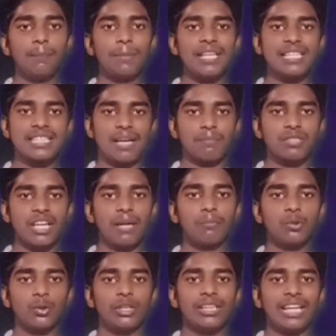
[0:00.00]
Please subscribe
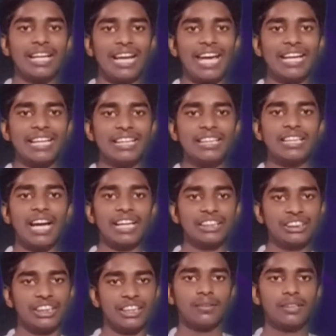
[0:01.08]
to it and like it and
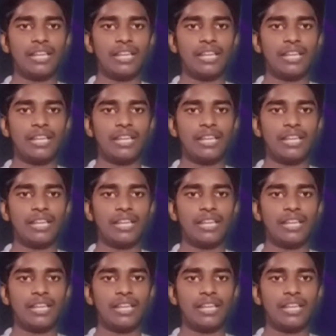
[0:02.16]
share it.